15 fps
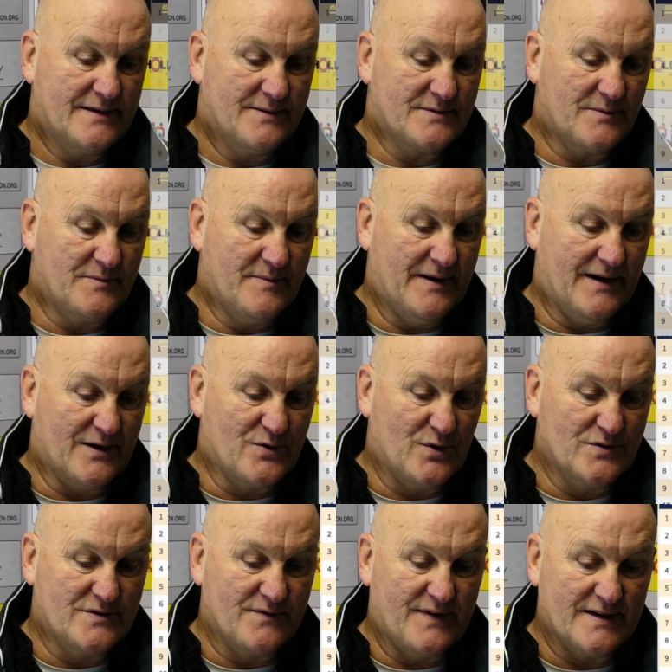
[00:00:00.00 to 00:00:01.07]
was a wee bit of
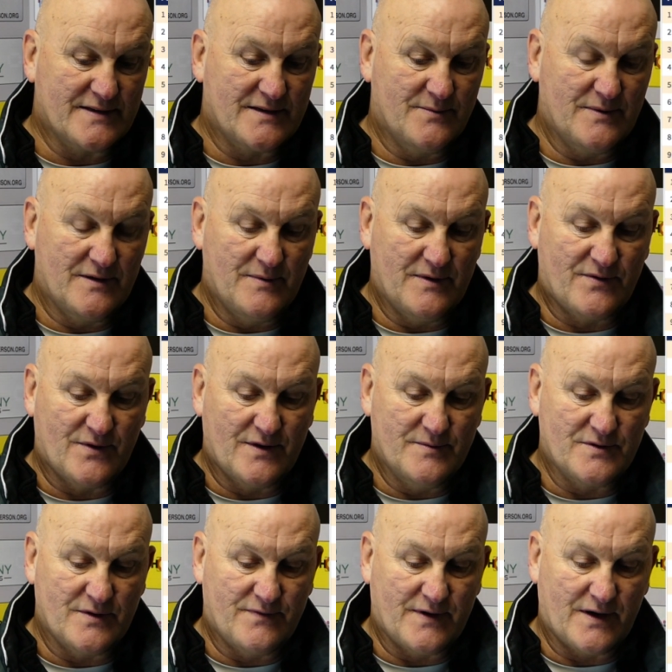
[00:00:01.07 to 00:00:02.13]
controversy whether we thought it
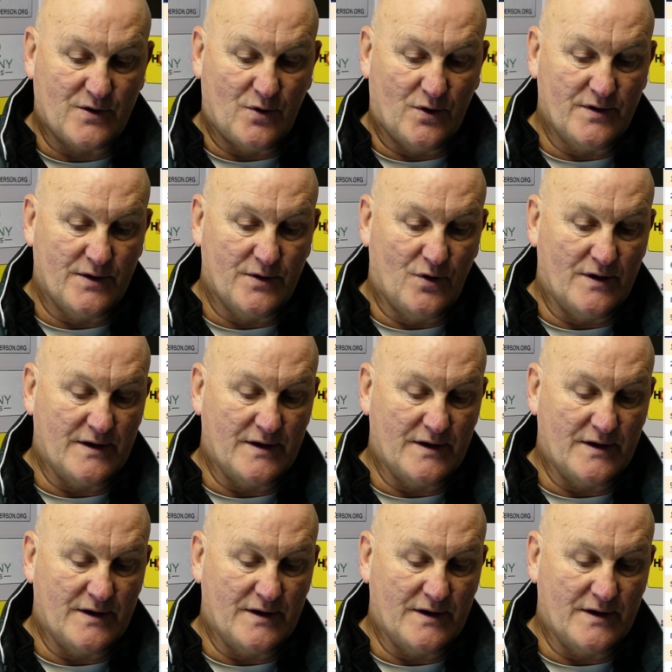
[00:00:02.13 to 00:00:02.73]
was out for a corner or not,